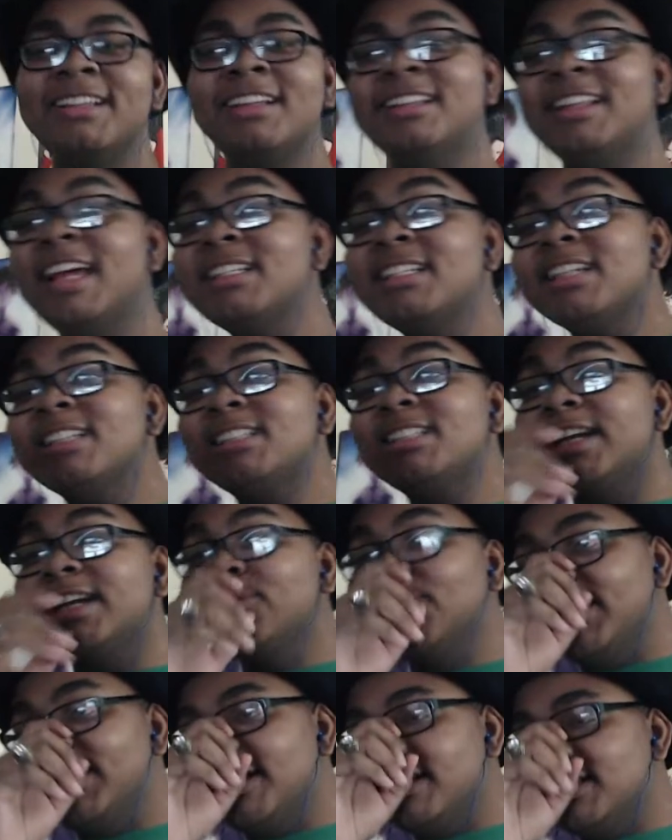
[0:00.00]
That's a
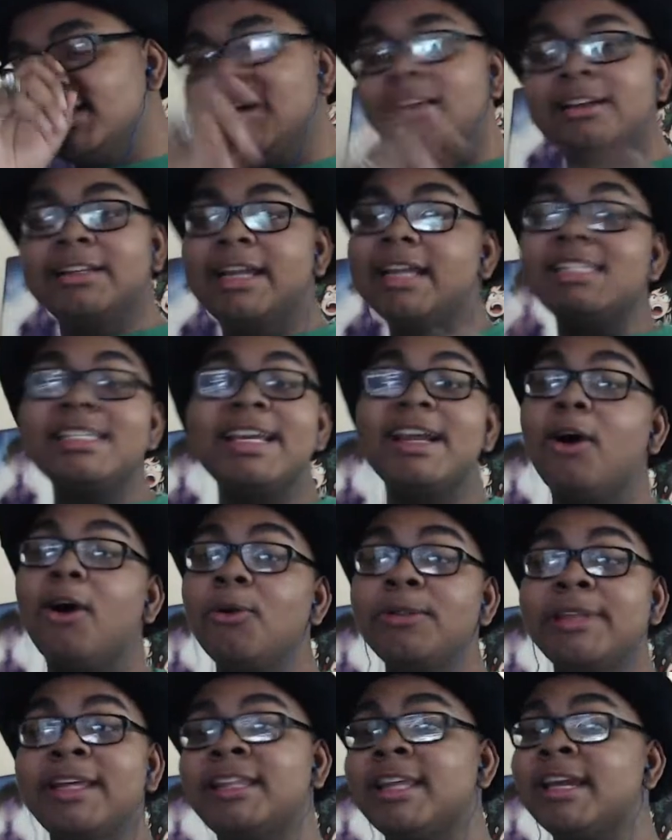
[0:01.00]
genuinely good song. That's the
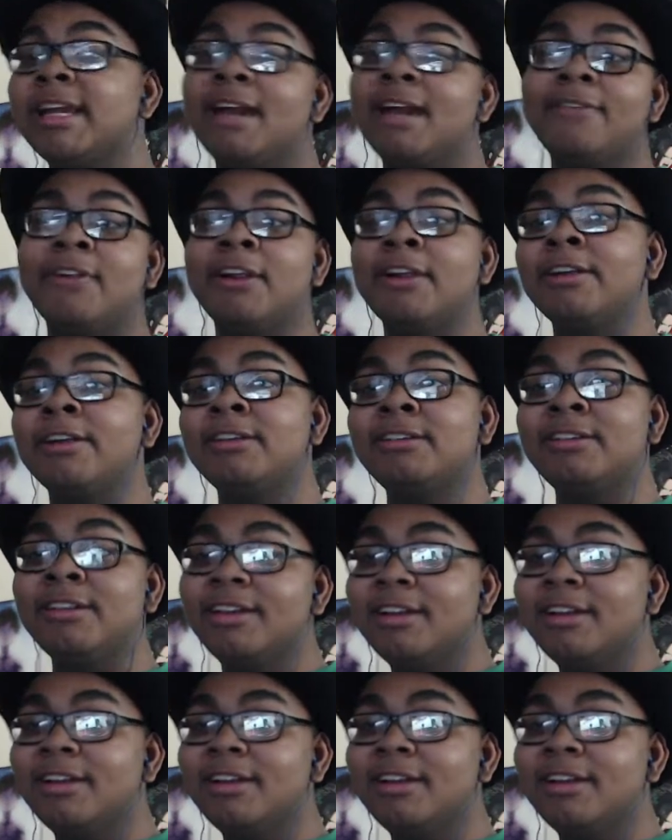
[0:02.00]
only thing I've heard